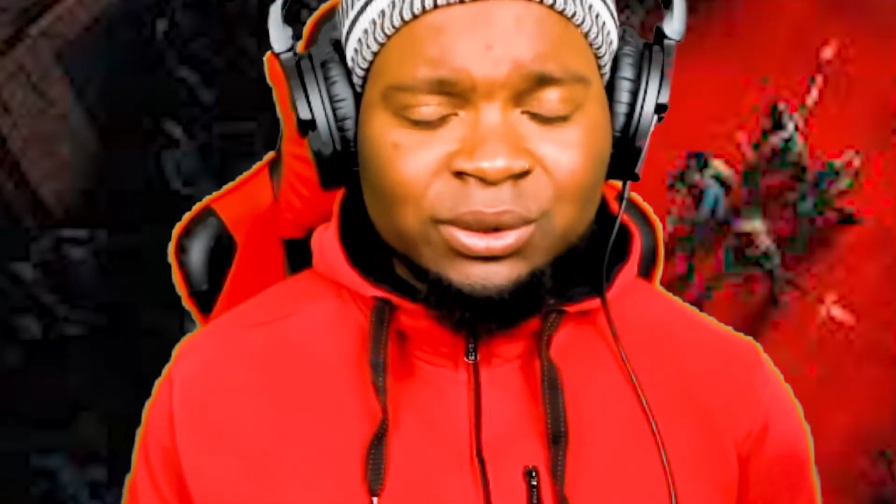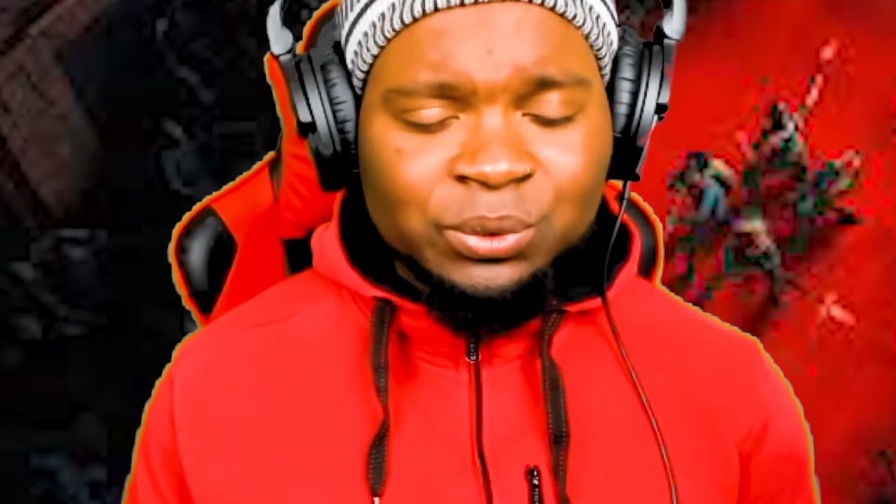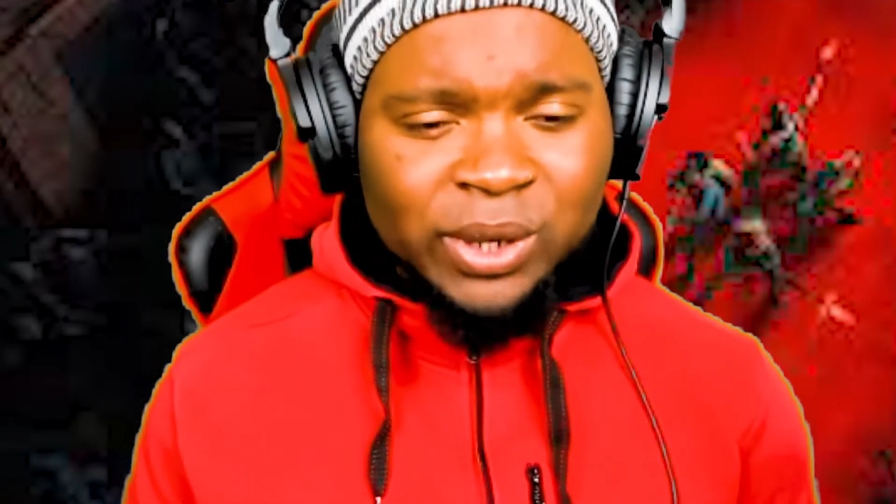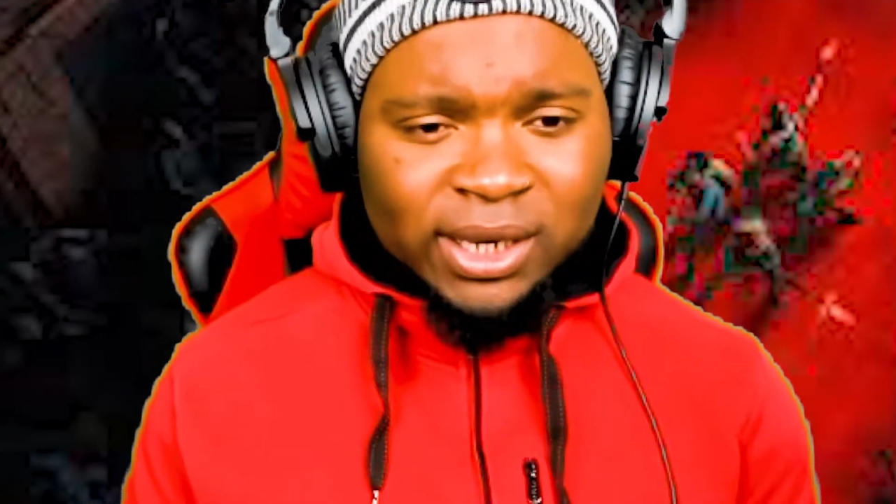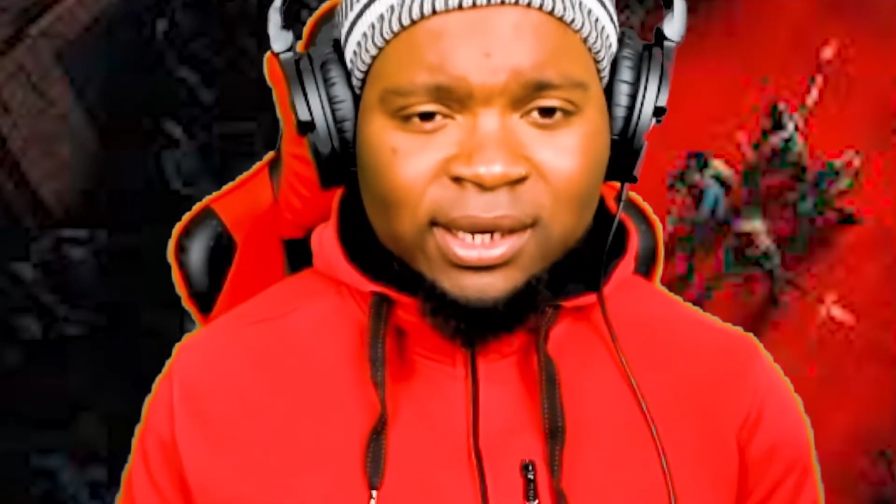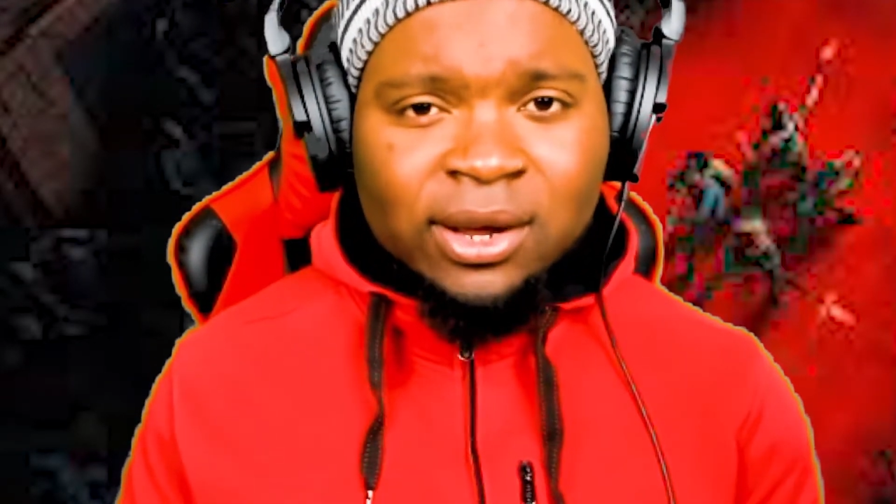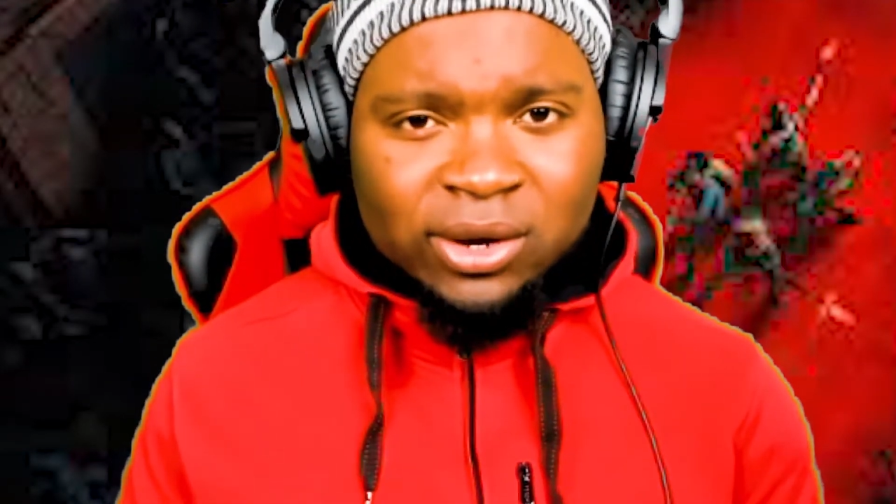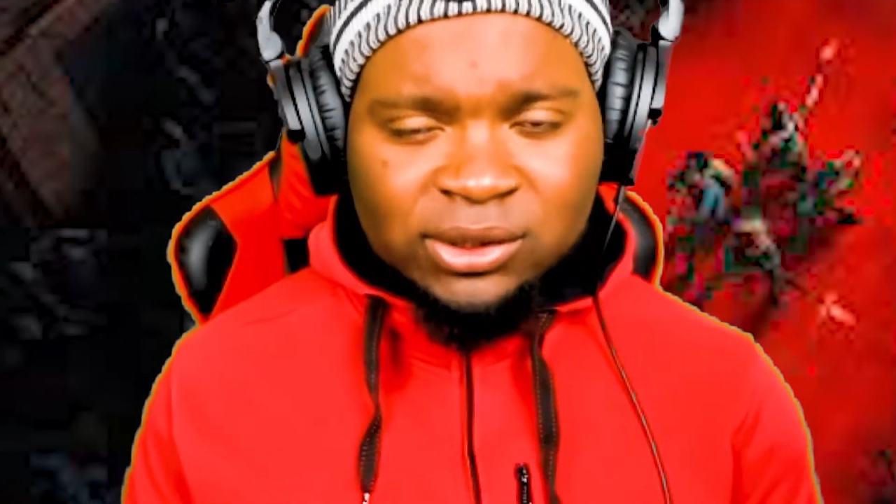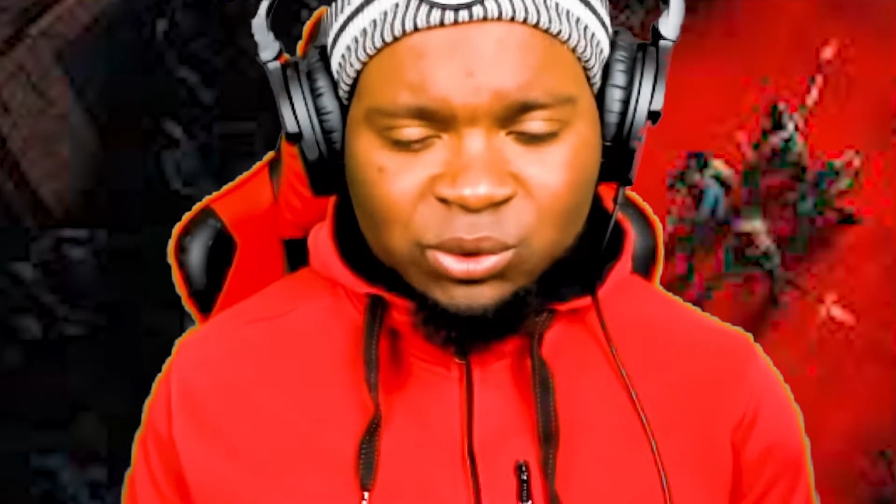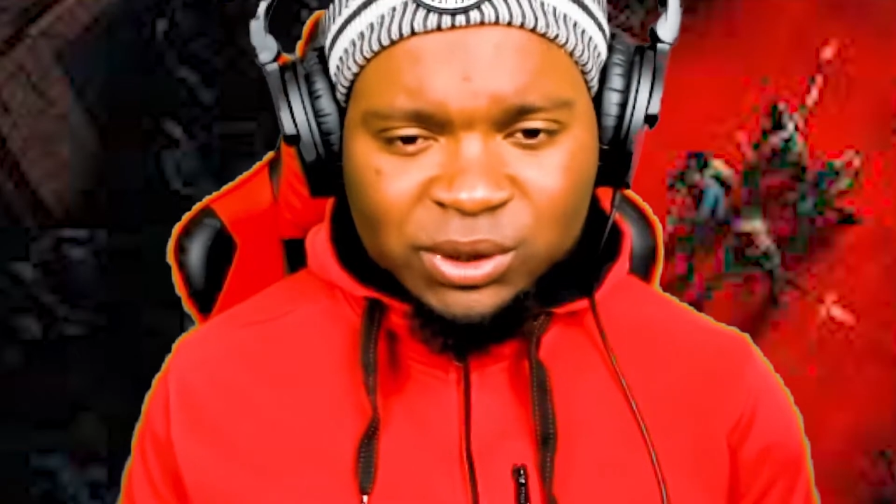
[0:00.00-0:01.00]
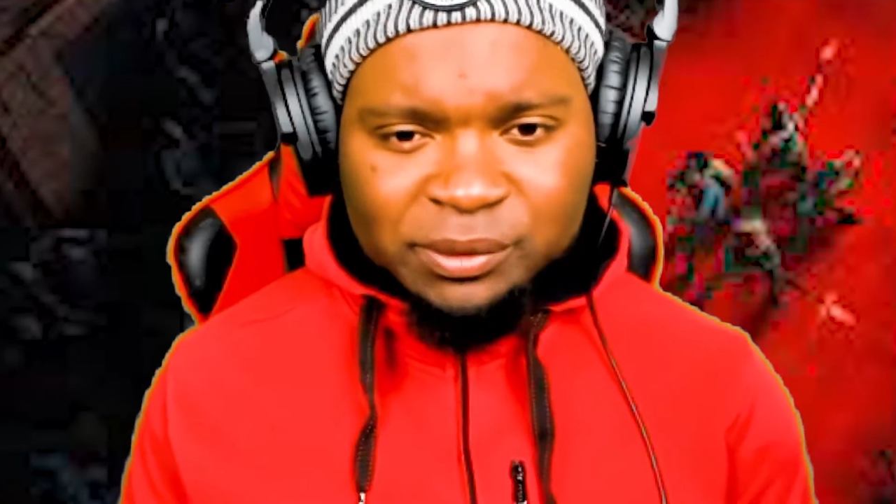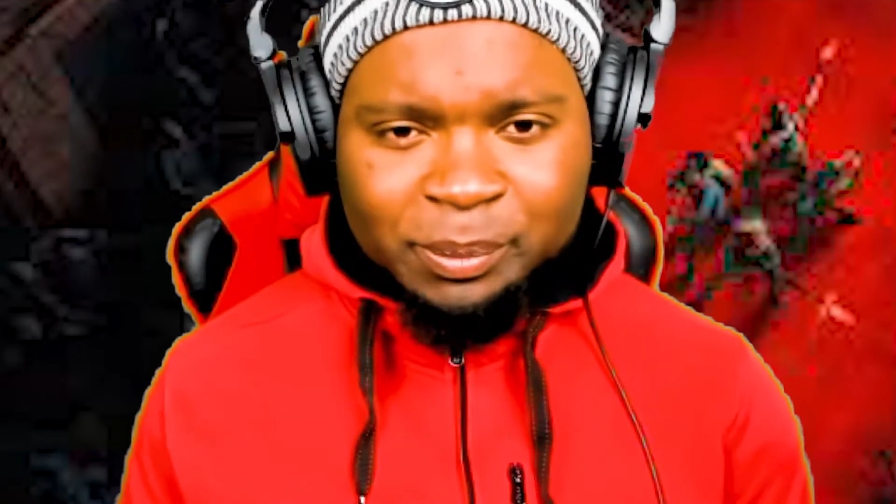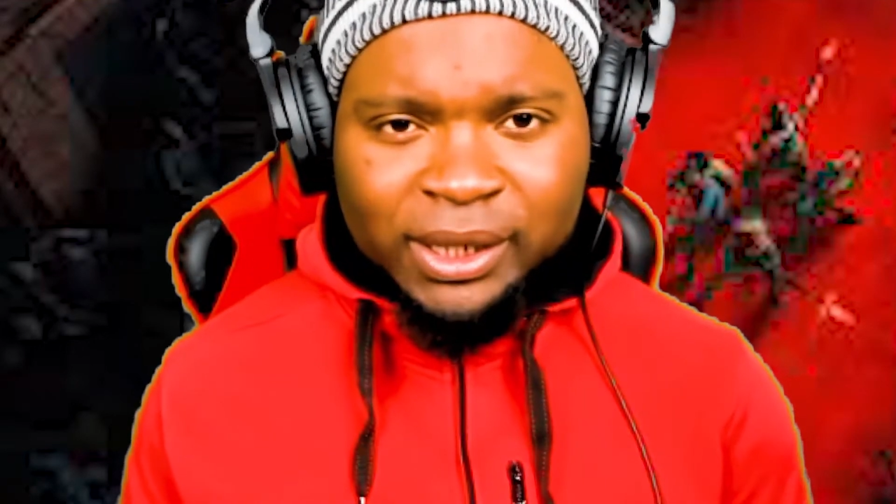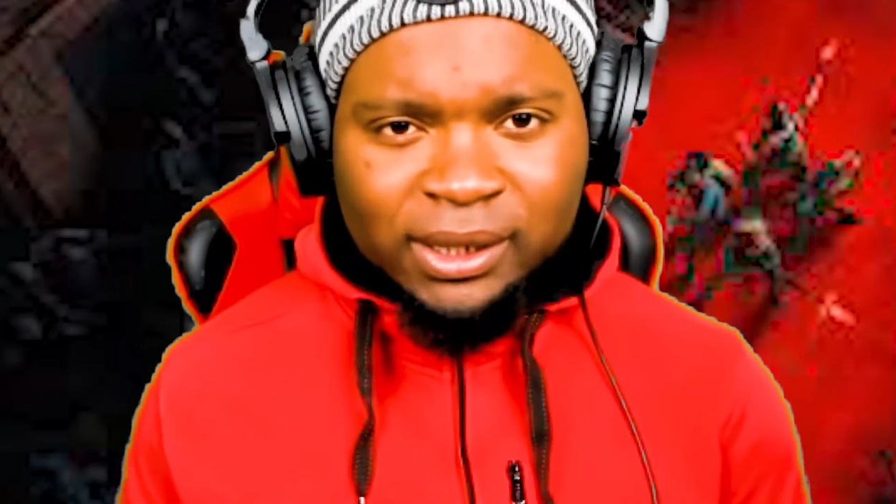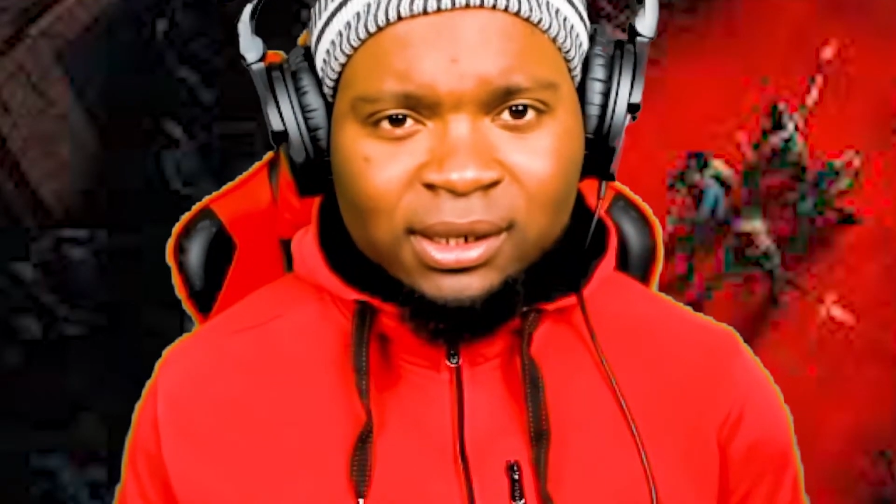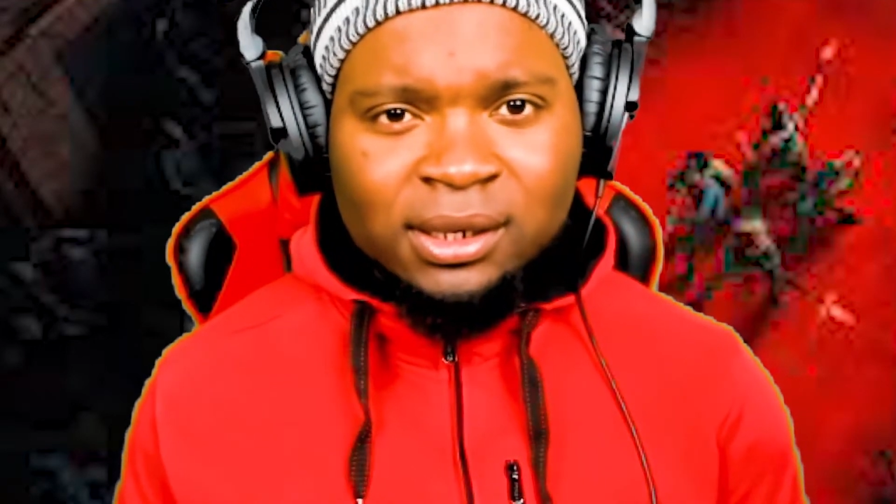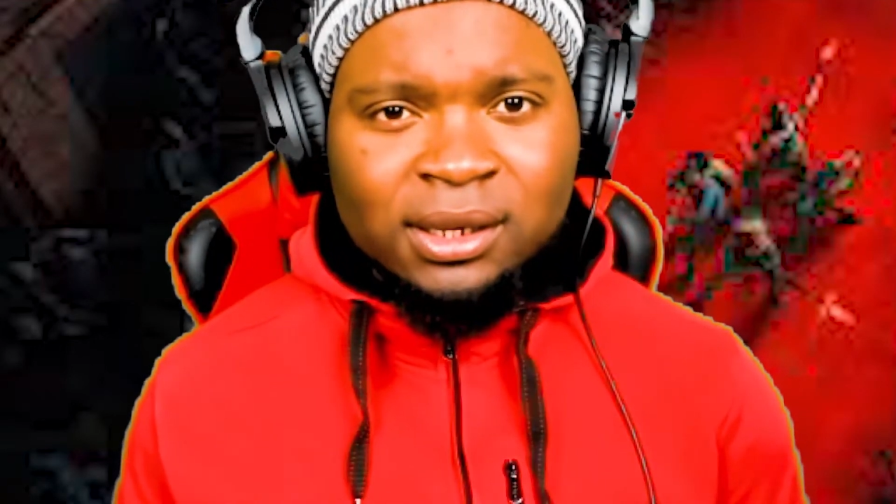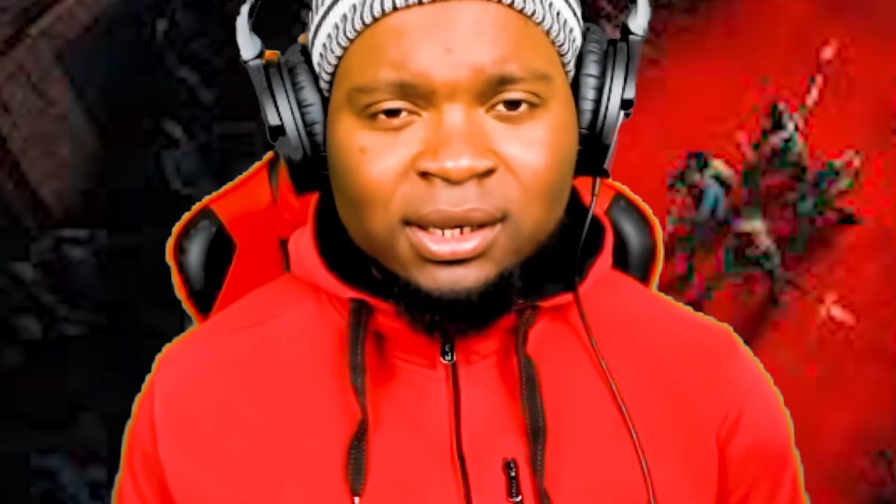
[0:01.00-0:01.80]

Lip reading: right now as we speak